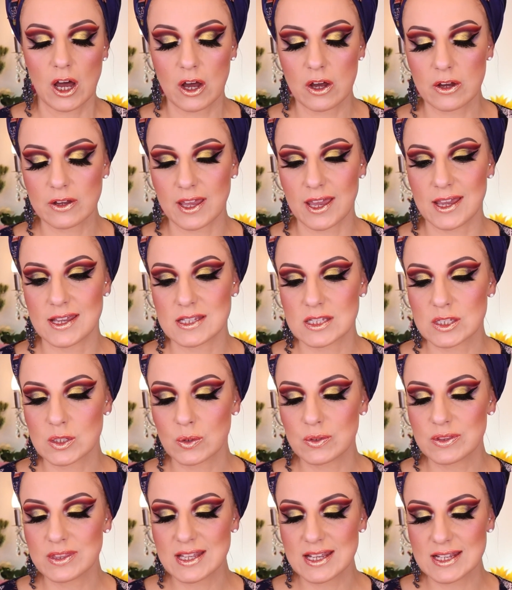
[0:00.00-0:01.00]
Okay,
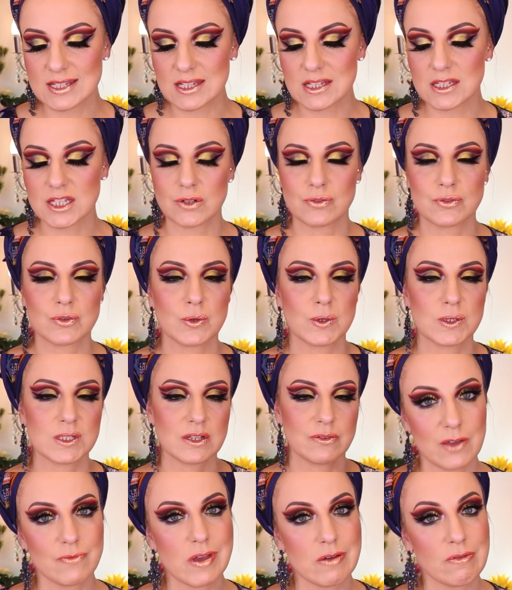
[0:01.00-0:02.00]
so this is of
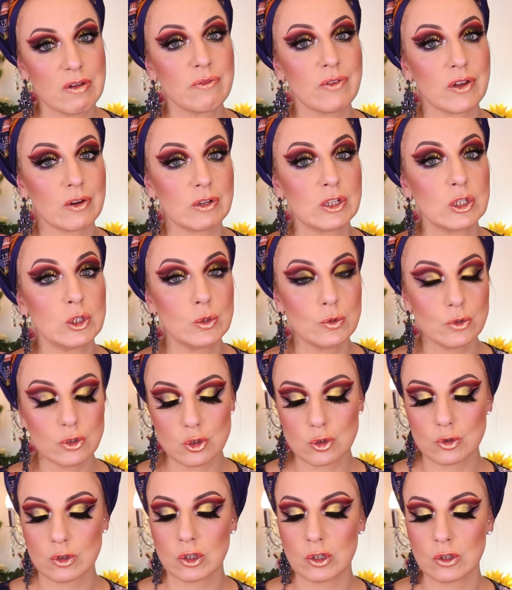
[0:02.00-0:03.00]
course a very, very
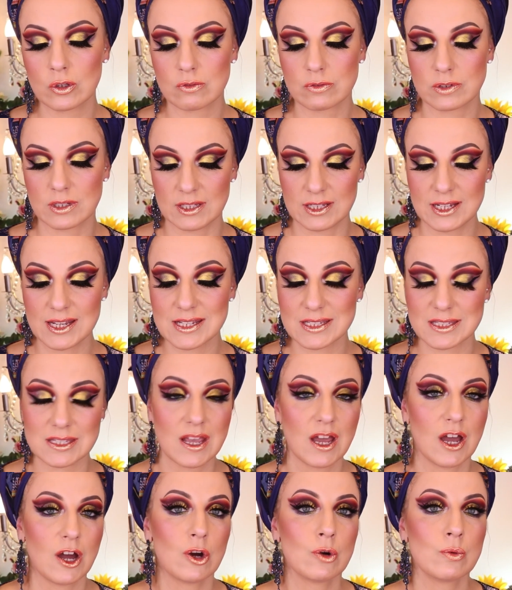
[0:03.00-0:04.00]
neutral release,
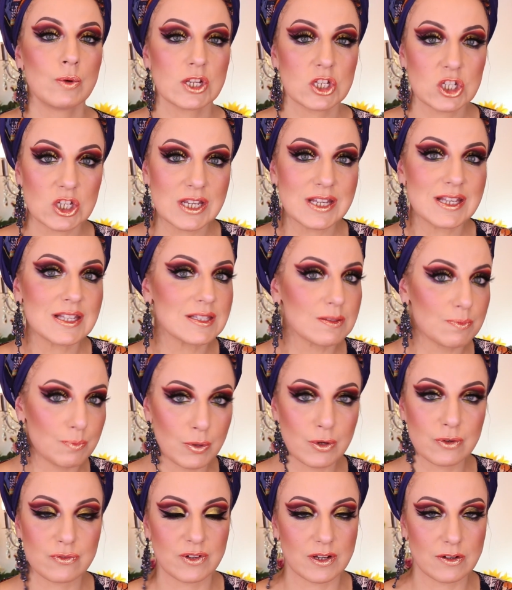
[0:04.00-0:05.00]
which is
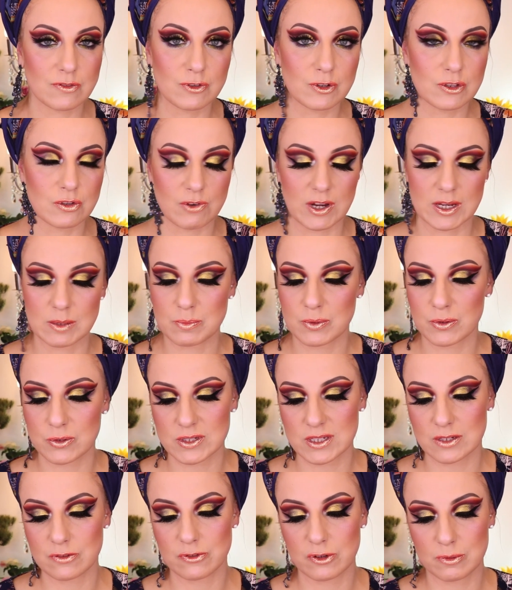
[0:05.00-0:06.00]
perfect for the right
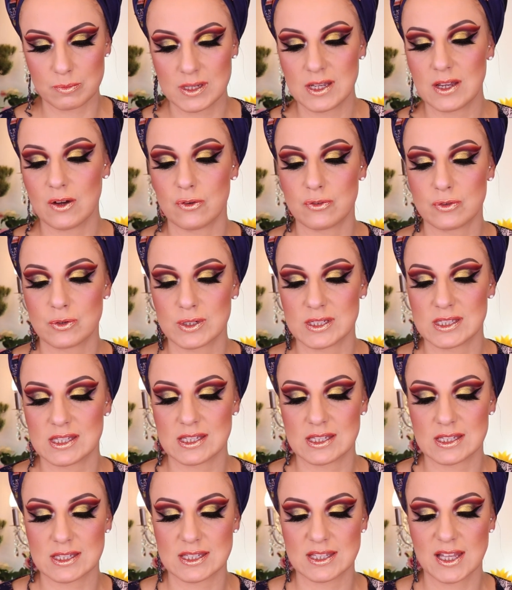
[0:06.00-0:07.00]
person. For me, of course,
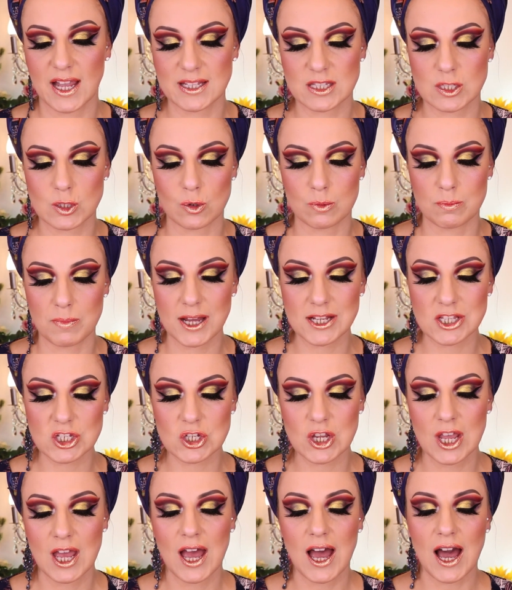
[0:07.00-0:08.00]
this is not so
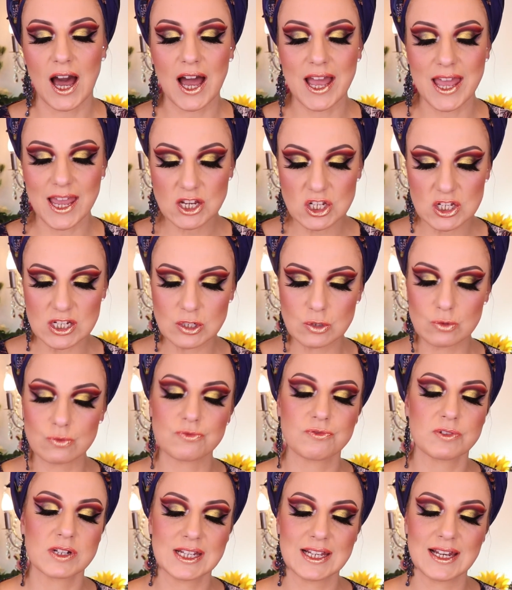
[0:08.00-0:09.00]
much. I actually do
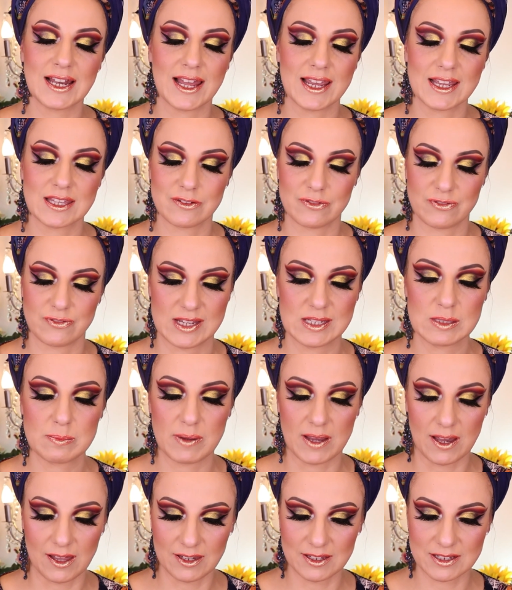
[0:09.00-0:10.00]
really like face
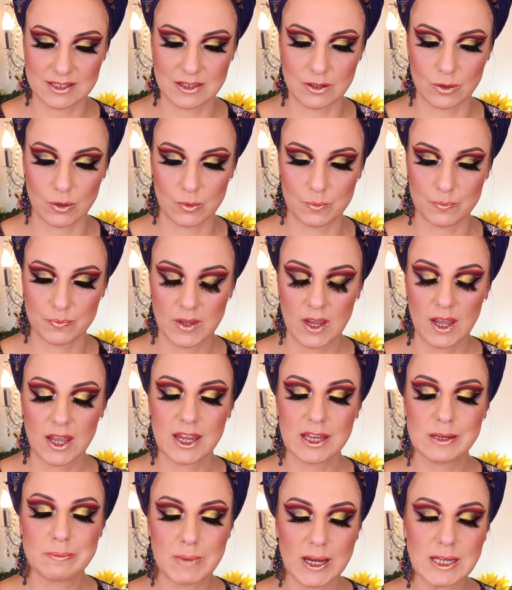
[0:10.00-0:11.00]
palette though.
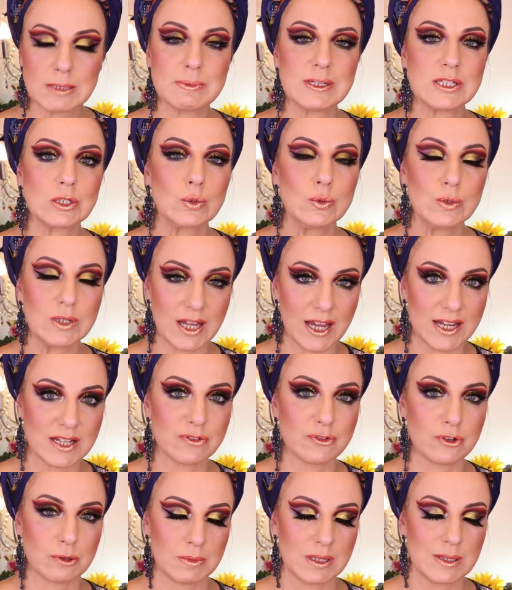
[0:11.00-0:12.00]
It might be too
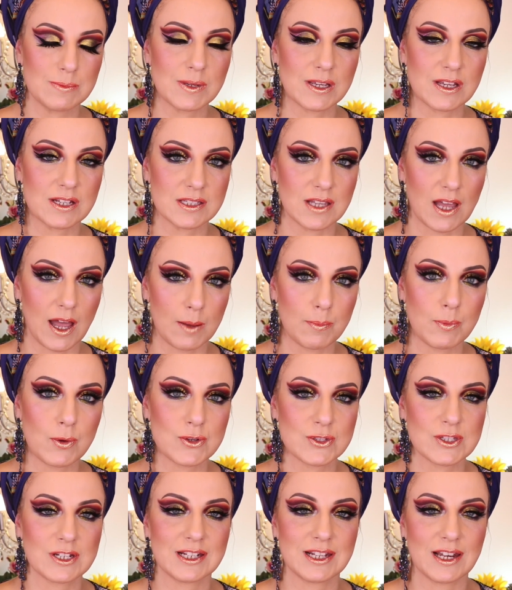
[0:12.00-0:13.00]
light for me because I
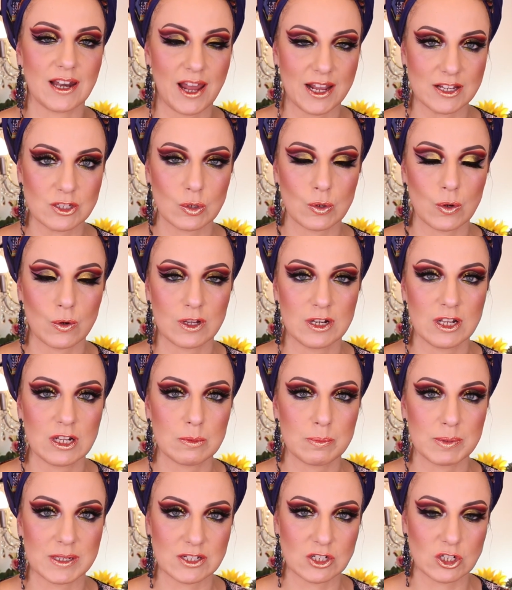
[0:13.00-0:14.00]
personally like to go a
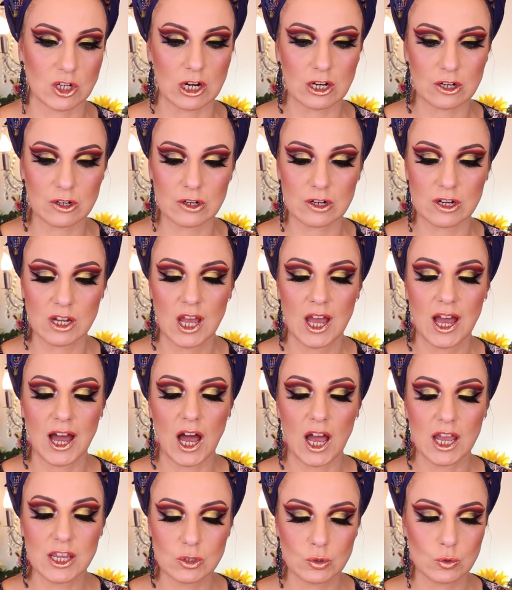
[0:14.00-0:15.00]
little bit darker.
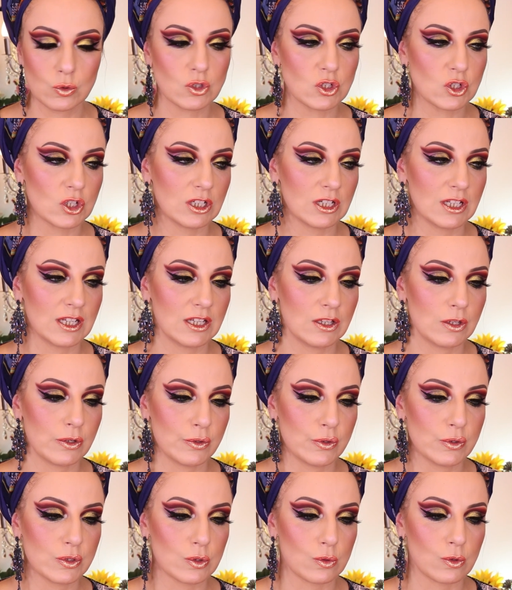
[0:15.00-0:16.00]
I usually
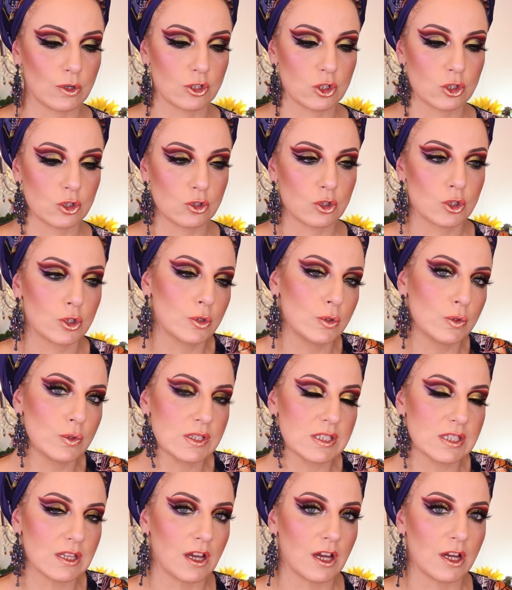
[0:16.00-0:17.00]
use or
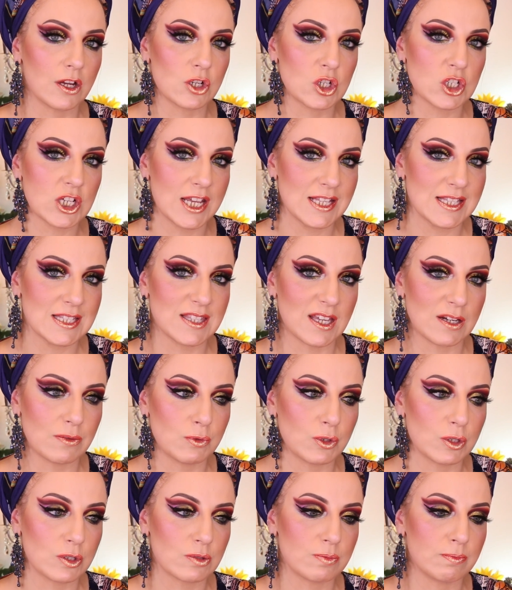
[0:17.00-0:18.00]
choose shades that
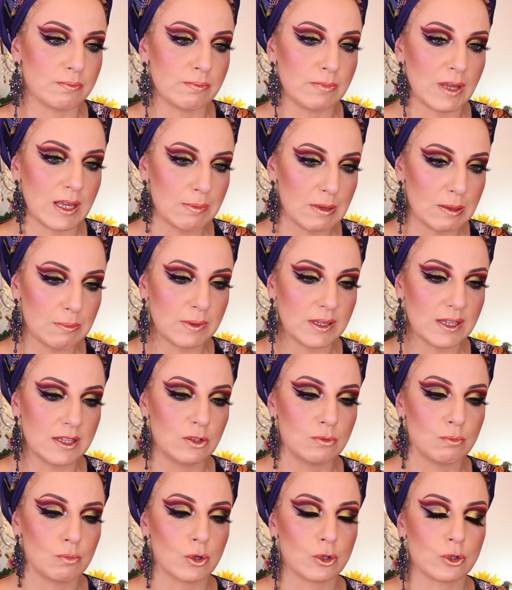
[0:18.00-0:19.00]
would maybe
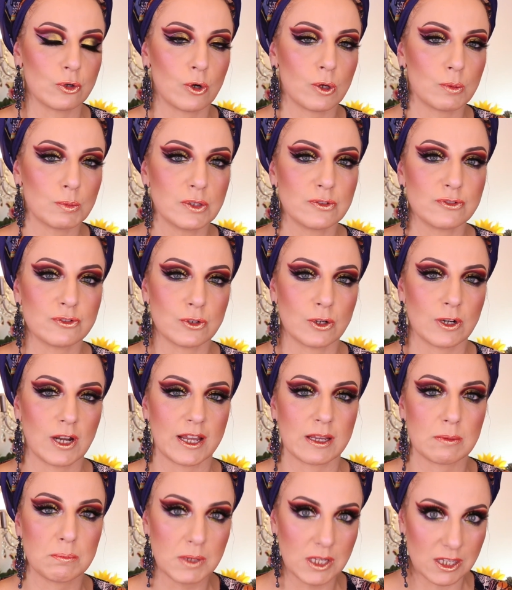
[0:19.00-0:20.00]
be more normal for
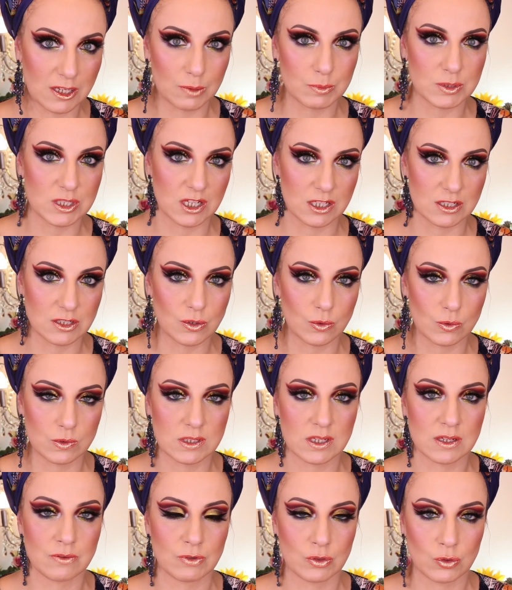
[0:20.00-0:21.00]
like medium skin
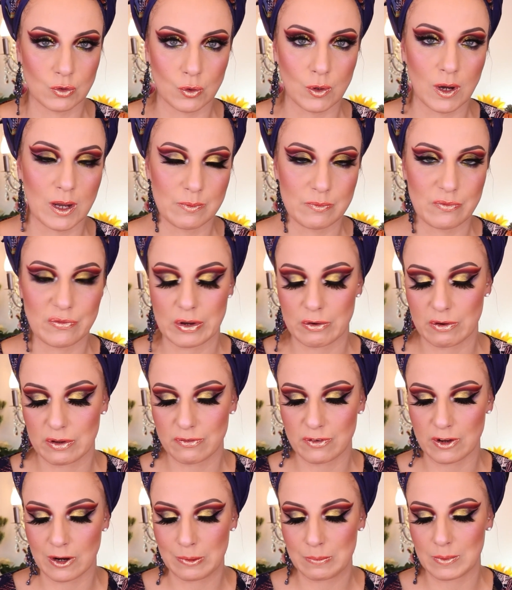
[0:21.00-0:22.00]
tones, even though I'm very
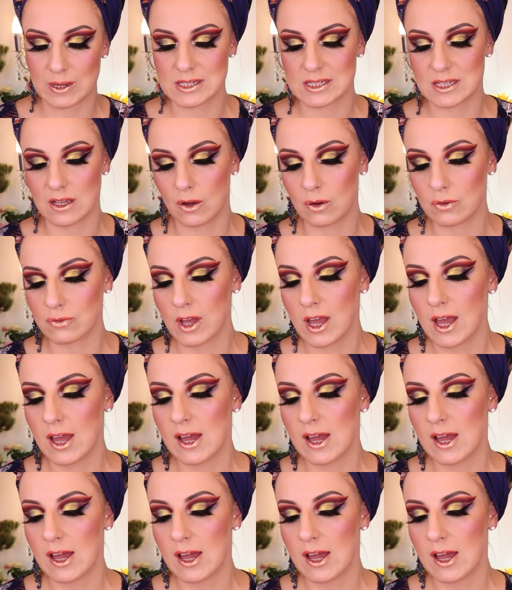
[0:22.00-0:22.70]
fair myself.